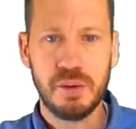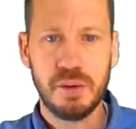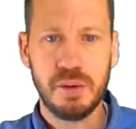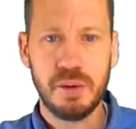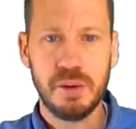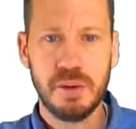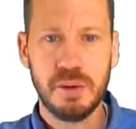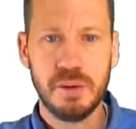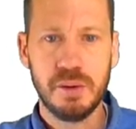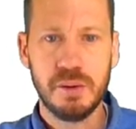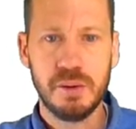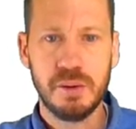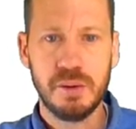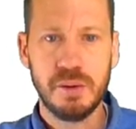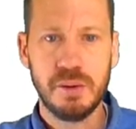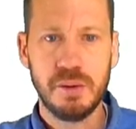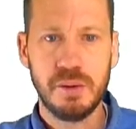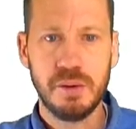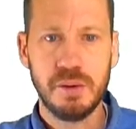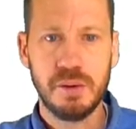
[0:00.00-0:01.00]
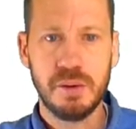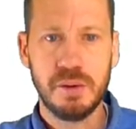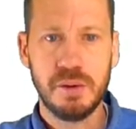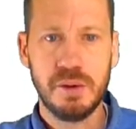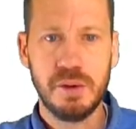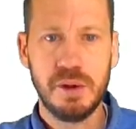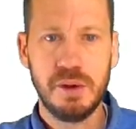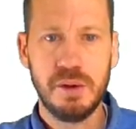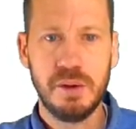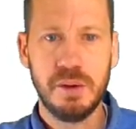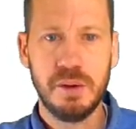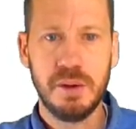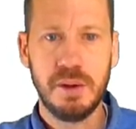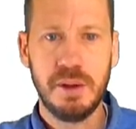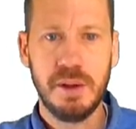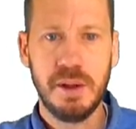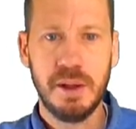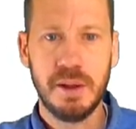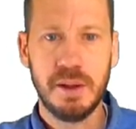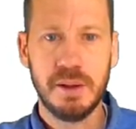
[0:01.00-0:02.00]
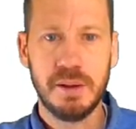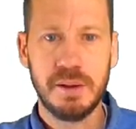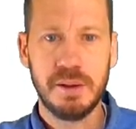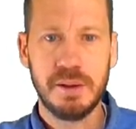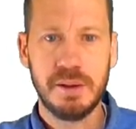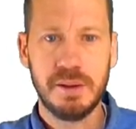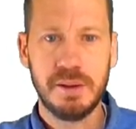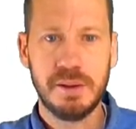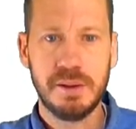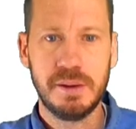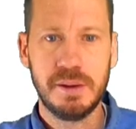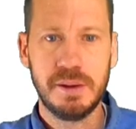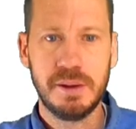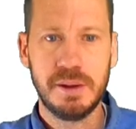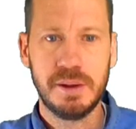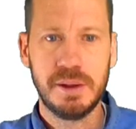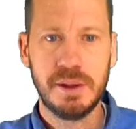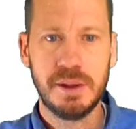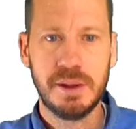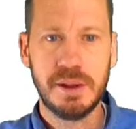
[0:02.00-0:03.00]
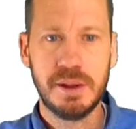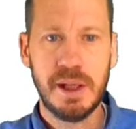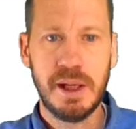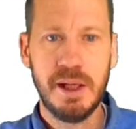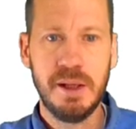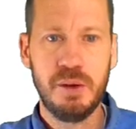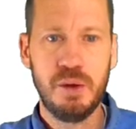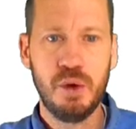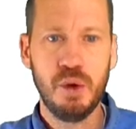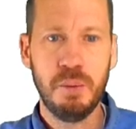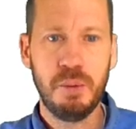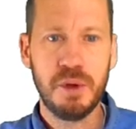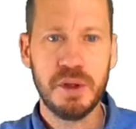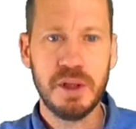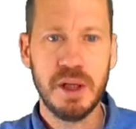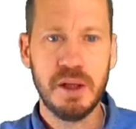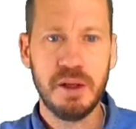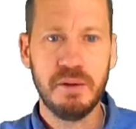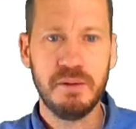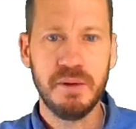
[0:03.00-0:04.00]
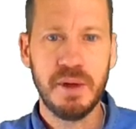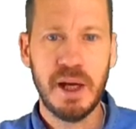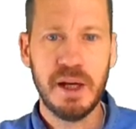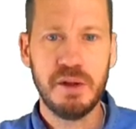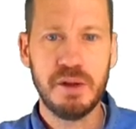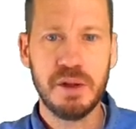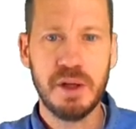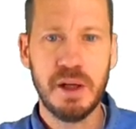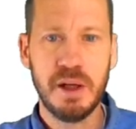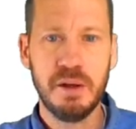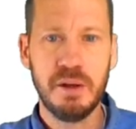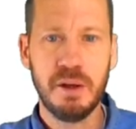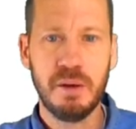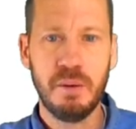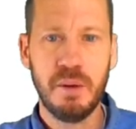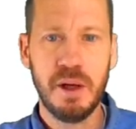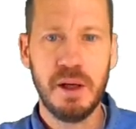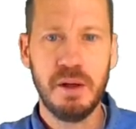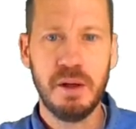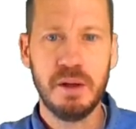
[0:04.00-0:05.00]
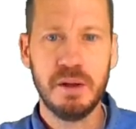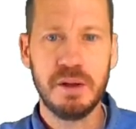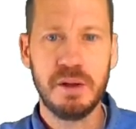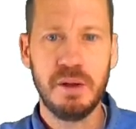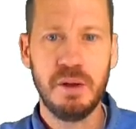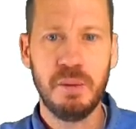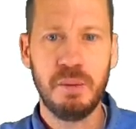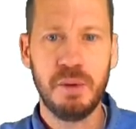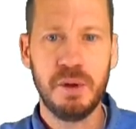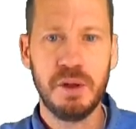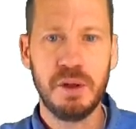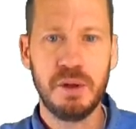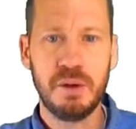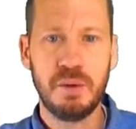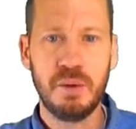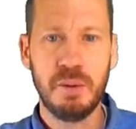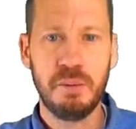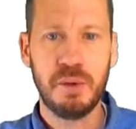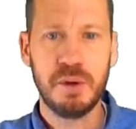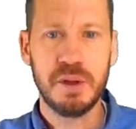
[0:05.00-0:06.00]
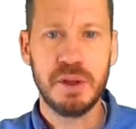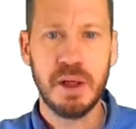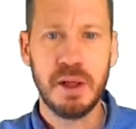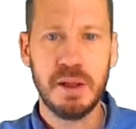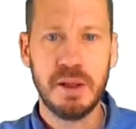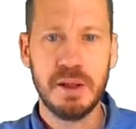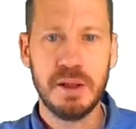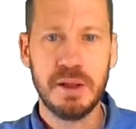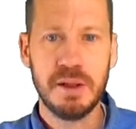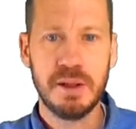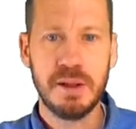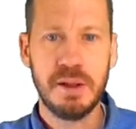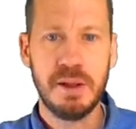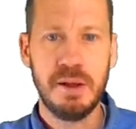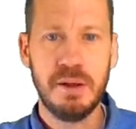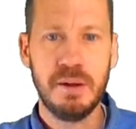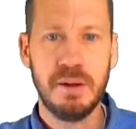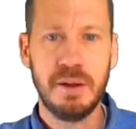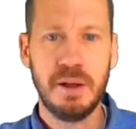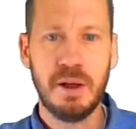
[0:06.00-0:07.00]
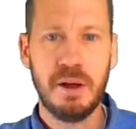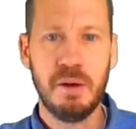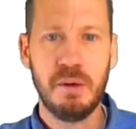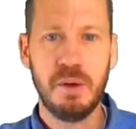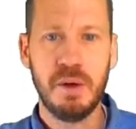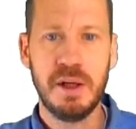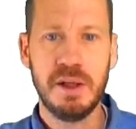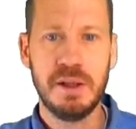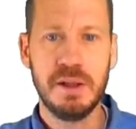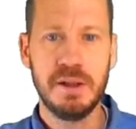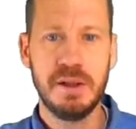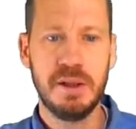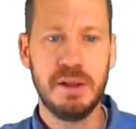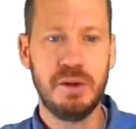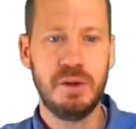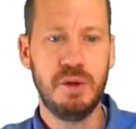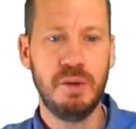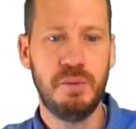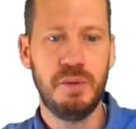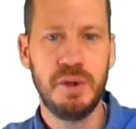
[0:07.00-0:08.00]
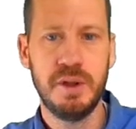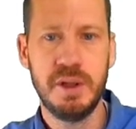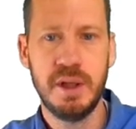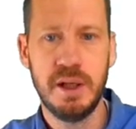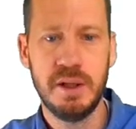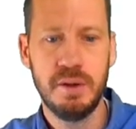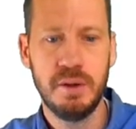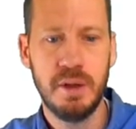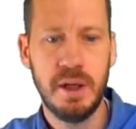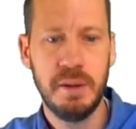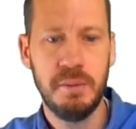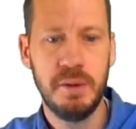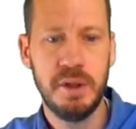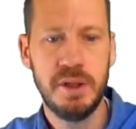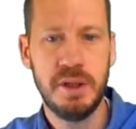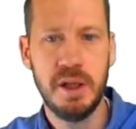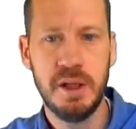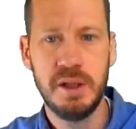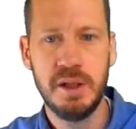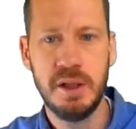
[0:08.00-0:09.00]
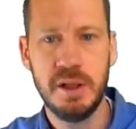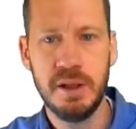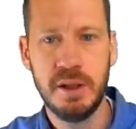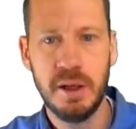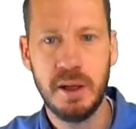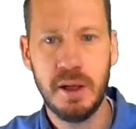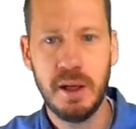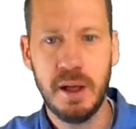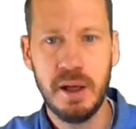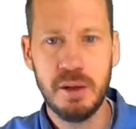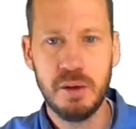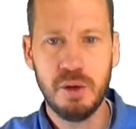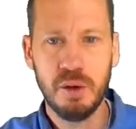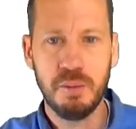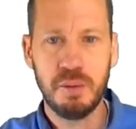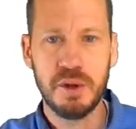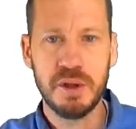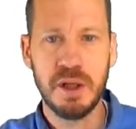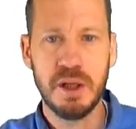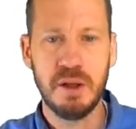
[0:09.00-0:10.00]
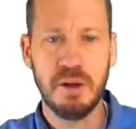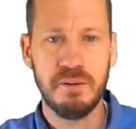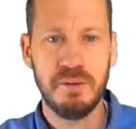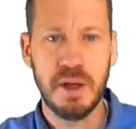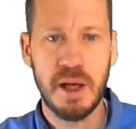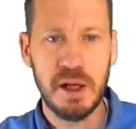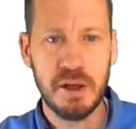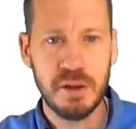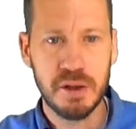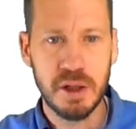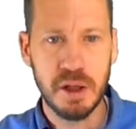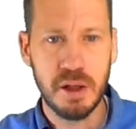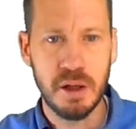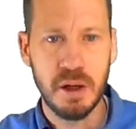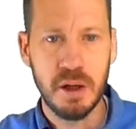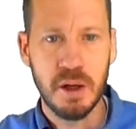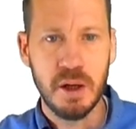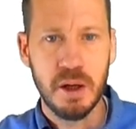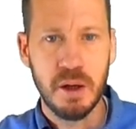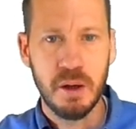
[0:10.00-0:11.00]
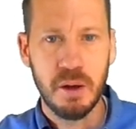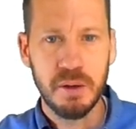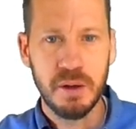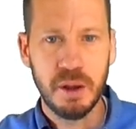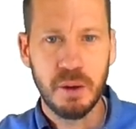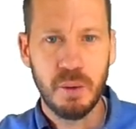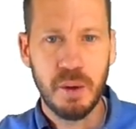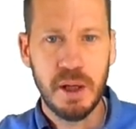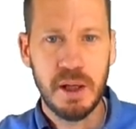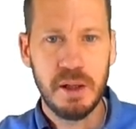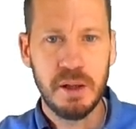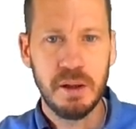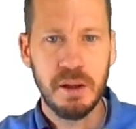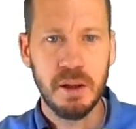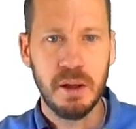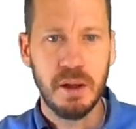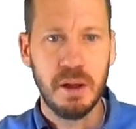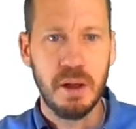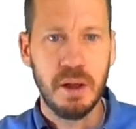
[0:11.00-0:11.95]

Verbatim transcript: yeah saying 2% of nitrogen in the grain, not 0.3%. This is here, the calculation is 2%. So let me change this again. 2% of nitrogen on the grain